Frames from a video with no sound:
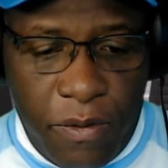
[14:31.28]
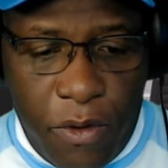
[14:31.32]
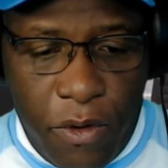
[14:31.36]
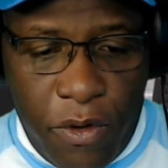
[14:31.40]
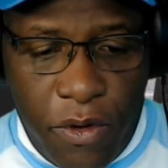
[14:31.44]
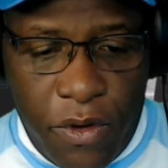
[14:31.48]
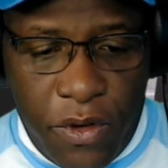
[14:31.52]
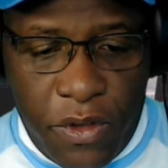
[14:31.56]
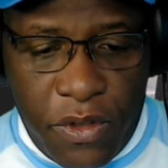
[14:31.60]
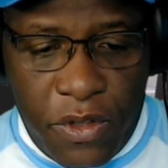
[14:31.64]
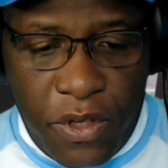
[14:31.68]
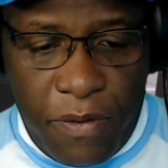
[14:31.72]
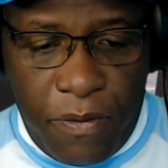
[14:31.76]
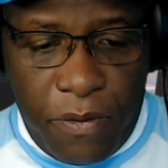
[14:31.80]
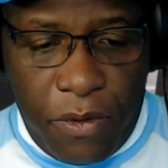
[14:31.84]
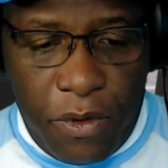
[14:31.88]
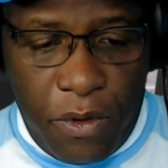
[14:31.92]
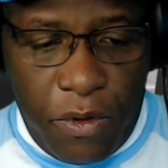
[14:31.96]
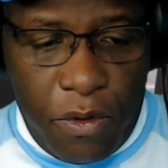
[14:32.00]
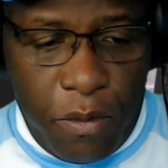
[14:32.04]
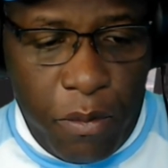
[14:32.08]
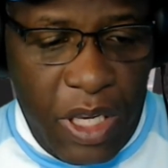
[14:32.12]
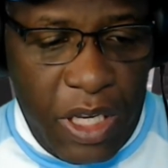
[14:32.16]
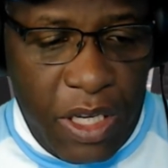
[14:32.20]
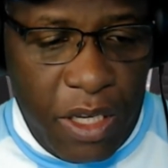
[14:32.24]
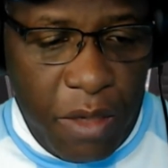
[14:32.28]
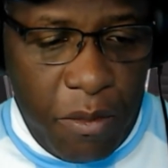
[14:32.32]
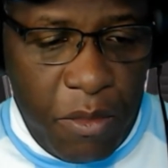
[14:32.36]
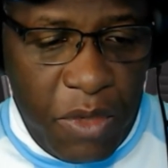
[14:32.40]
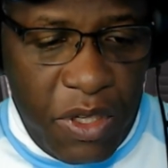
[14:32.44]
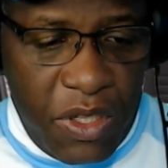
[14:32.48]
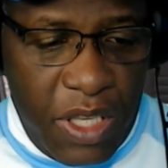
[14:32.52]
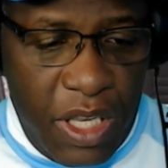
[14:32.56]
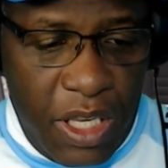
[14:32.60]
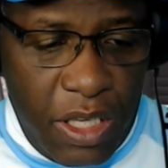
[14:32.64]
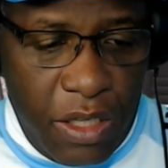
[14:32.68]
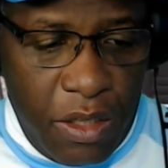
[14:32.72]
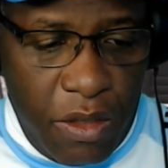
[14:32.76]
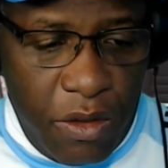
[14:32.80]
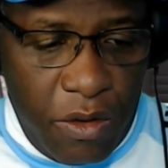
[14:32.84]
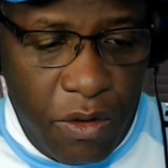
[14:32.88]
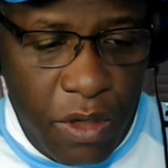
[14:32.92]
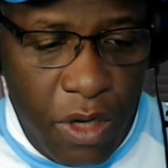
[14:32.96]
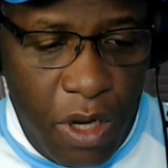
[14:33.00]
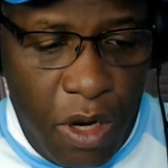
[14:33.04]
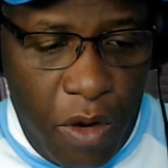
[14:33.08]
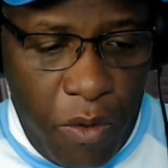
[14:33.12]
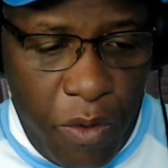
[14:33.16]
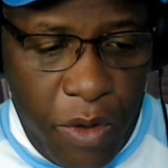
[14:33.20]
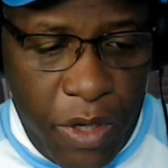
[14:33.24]
And of course, if you make a mistake,
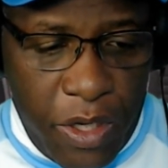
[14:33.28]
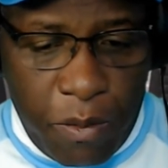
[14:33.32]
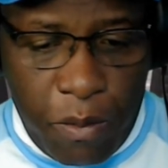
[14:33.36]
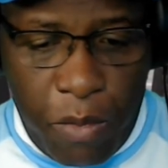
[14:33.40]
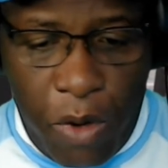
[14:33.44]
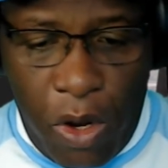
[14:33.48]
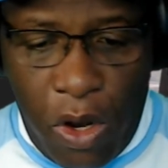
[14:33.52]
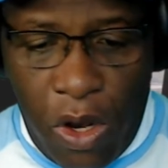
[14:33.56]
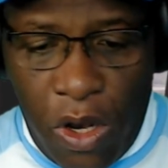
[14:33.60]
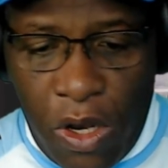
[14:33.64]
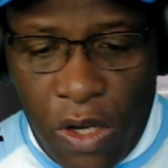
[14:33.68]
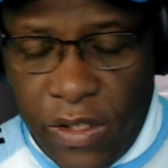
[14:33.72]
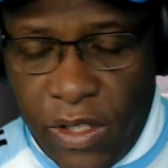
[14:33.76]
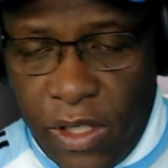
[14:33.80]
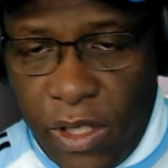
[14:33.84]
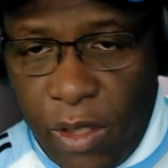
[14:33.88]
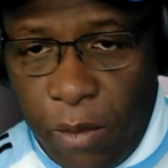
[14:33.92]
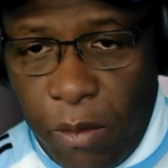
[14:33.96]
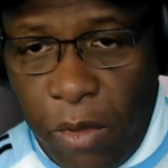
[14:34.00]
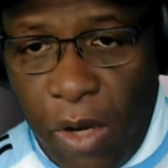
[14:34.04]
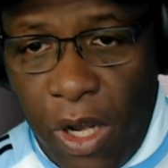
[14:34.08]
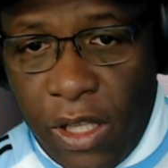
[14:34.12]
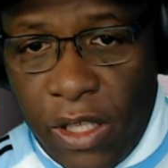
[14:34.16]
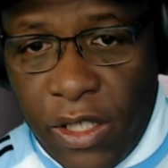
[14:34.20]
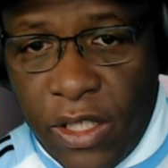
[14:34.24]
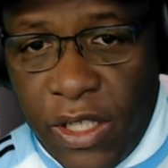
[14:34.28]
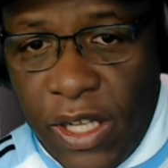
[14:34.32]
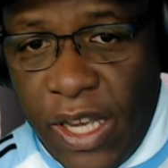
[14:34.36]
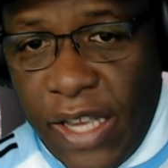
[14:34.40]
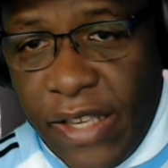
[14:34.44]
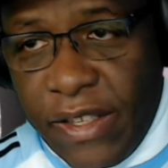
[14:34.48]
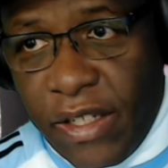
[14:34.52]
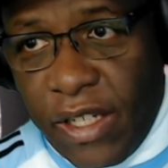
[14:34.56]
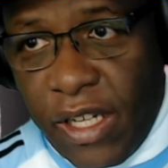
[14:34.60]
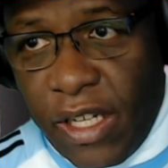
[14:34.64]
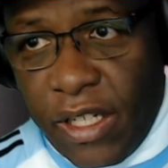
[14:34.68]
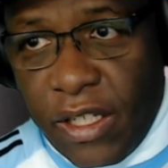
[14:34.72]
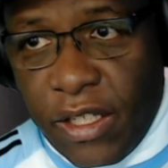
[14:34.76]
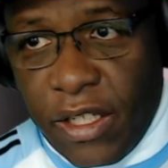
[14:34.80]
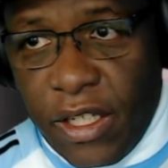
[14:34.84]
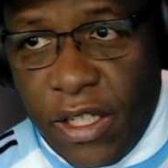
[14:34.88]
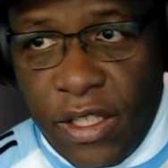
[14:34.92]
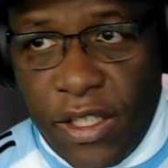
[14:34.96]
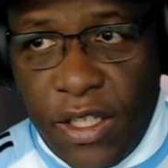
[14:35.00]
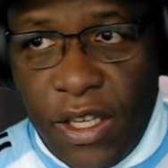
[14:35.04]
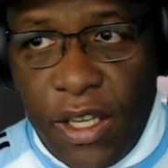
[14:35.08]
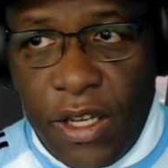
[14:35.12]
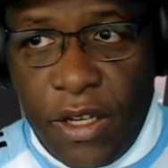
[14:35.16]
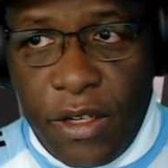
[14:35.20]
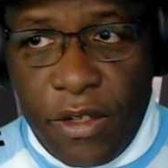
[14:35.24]
you could always pause and apologize and then
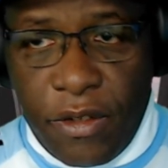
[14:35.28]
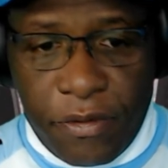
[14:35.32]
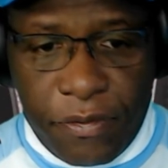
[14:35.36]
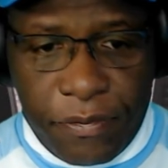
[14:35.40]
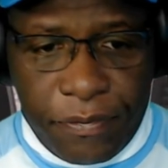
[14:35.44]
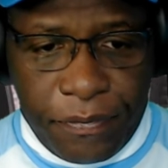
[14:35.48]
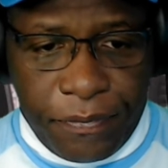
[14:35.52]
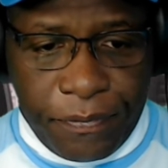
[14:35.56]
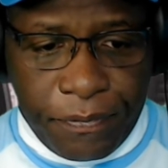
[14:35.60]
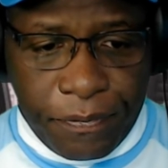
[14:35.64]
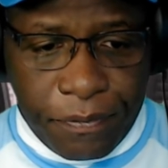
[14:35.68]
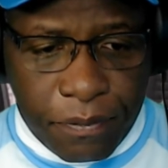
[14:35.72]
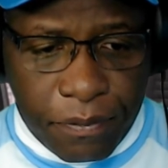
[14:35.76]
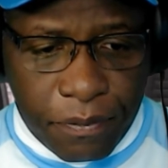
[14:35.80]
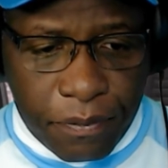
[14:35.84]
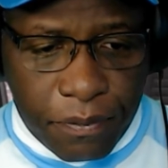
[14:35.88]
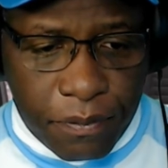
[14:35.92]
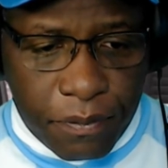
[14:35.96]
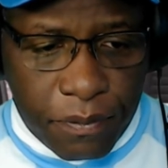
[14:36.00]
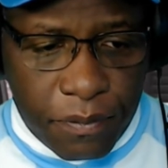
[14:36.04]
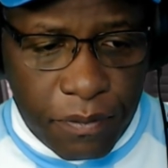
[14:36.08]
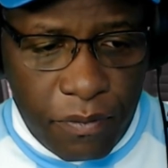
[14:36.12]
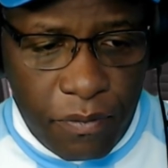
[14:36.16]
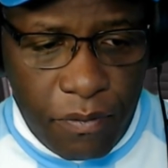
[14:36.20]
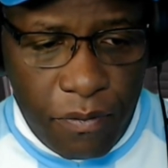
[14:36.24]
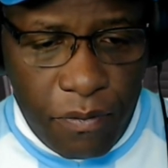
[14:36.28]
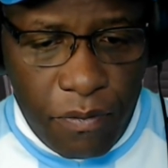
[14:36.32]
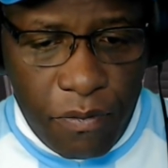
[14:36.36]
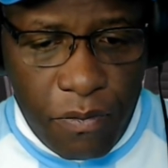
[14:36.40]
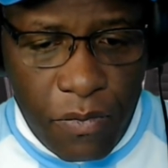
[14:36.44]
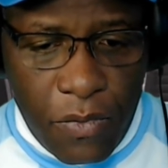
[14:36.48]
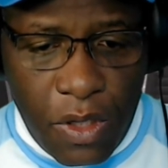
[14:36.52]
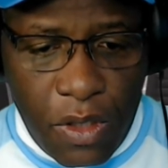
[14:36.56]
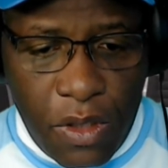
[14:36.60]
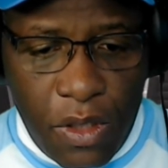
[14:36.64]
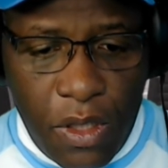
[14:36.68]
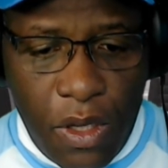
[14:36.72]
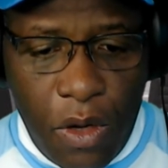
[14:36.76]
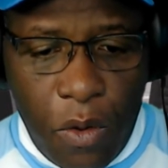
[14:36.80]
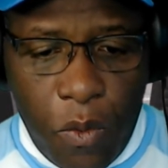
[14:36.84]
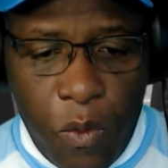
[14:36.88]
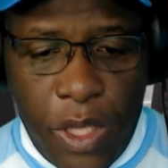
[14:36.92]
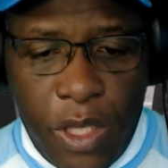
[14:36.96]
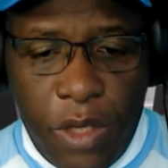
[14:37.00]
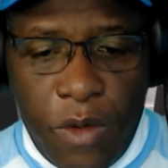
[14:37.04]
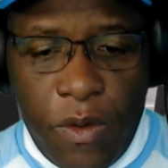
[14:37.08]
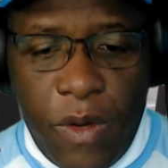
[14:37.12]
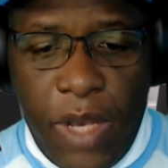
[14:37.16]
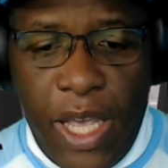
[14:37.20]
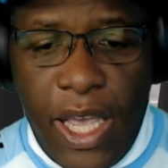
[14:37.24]
continue.
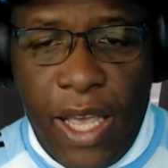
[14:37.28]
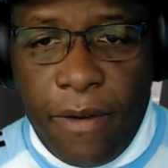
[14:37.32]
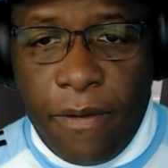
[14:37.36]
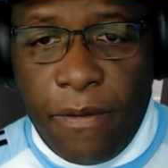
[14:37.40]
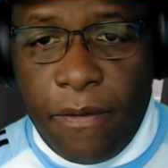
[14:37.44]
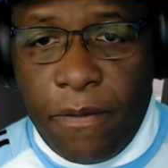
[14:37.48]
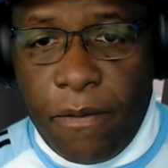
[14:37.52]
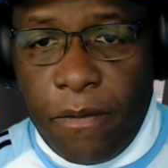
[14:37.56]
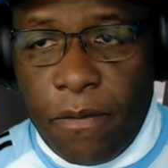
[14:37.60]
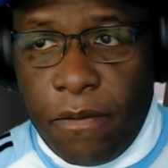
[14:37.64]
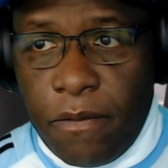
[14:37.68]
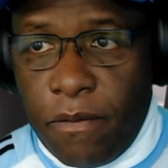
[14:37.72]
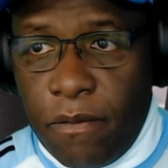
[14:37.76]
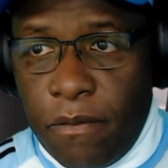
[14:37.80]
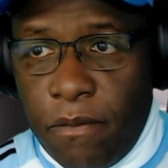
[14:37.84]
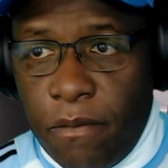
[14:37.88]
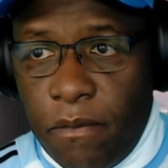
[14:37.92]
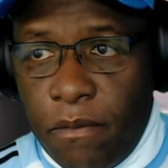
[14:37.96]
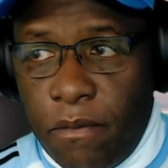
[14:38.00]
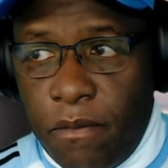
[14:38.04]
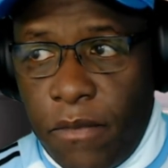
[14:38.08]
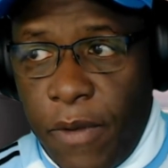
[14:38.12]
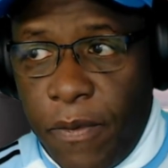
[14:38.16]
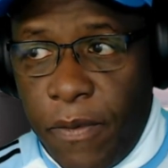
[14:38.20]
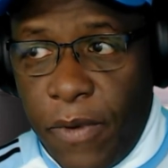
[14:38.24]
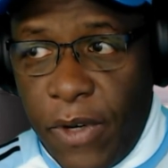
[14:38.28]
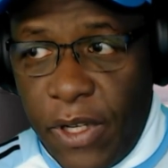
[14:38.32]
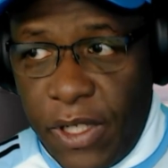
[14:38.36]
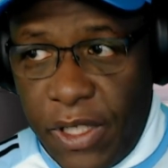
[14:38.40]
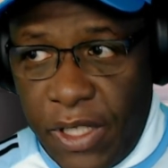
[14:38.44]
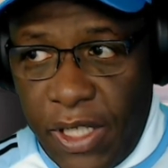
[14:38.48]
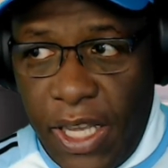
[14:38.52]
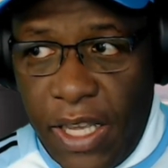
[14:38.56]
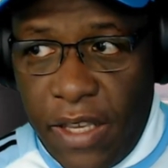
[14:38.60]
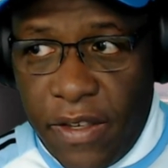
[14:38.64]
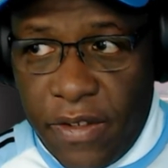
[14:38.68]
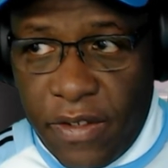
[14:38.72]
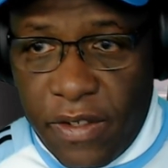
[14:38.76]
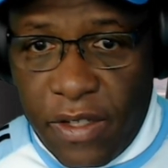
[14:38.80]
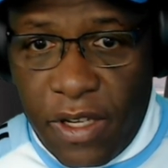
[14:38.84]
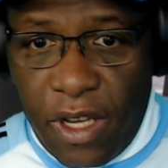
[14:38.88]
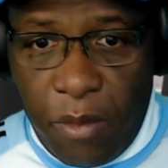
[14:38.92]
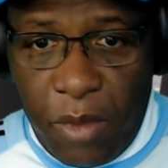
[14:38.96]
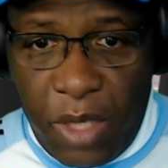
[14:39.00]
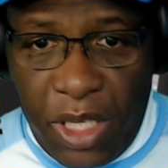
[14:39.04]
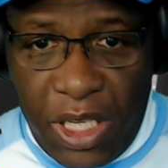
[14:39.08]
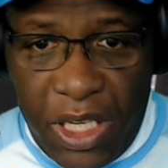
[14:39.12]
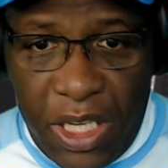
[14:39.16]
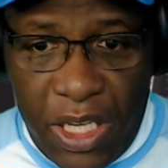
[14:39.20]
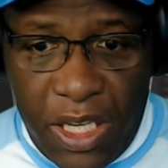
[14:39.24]
Now, when you have different
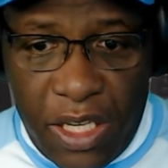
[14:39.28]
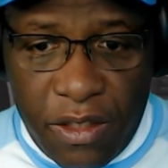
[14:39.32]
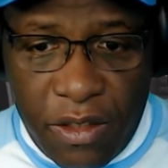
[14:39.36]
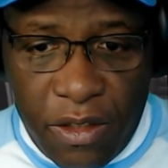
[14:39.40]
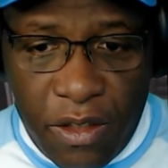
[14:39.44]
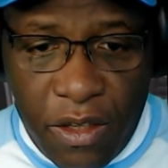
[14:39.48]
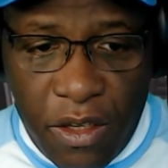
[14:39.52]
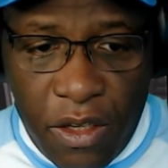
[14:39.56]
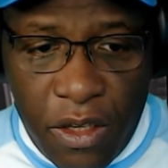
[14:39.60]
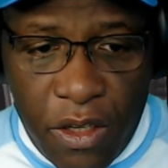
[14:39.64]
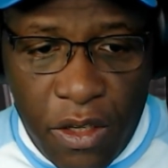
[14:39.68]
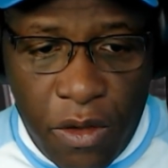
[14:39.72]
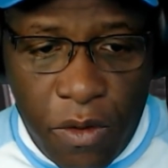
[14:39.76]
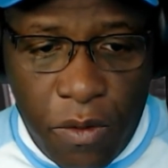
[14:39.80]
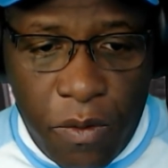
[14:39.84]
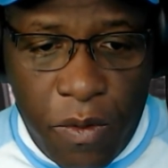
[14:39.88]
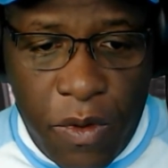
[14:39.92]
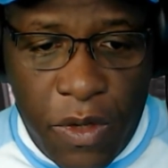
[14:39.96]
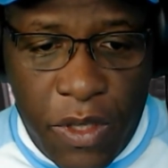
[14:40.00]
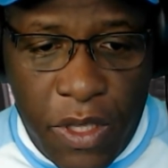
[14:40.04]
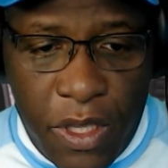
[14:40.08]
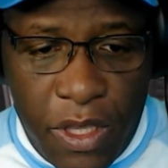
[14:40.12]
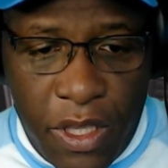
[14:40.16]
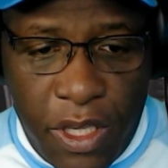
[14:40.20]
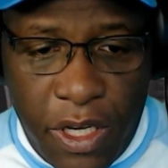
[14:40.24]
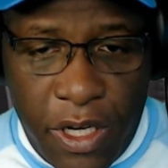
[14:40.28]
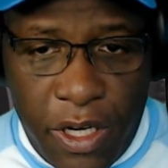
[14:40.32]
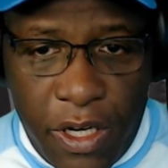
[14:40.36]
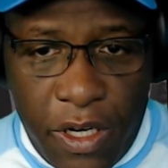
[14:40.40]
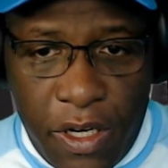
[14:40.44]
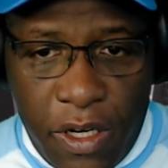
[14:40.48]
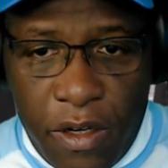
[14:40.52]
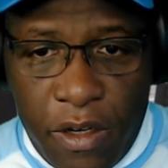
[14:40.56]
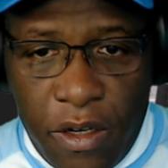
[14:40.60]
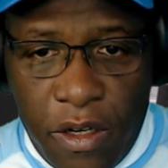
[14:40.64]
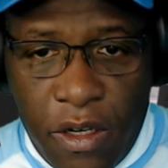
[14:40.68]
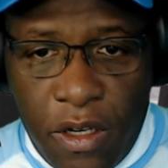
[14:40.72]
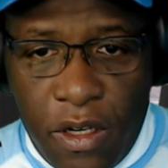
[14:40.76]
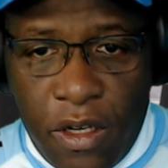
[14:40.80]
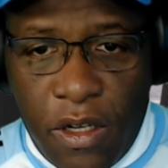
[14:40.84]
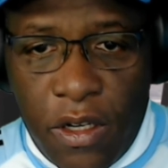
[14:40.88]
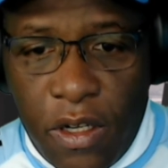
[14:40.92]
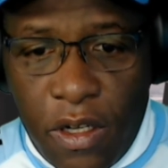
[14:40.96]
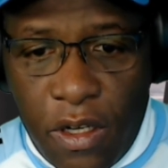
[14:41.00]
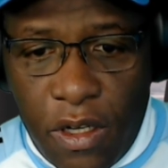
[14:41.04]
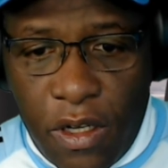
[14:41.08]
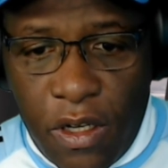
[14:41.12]
guests coming in, whether they're